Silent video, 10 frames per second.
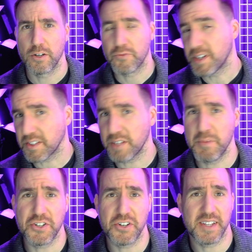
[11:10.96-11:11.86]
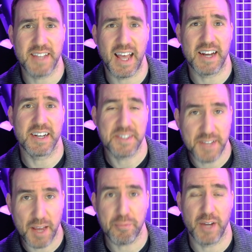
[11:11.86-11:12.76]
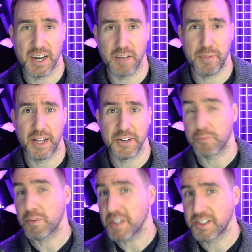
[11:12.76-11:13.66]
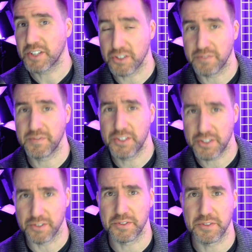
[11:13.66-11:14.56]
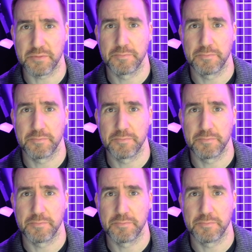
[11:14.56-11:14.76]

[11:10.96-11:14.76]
Recently, Midjourney has added a separate edit page with additional features.